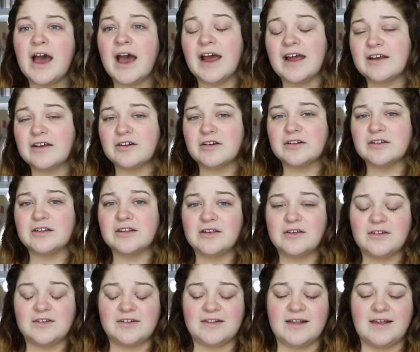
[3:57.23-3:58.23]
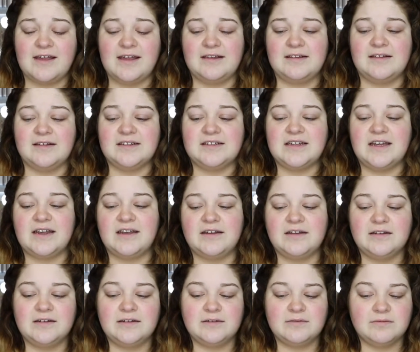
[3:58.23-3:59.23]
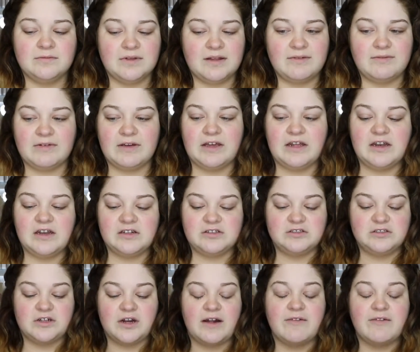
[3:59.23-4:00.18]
I currently use the It's a 10 leave-in conditioner.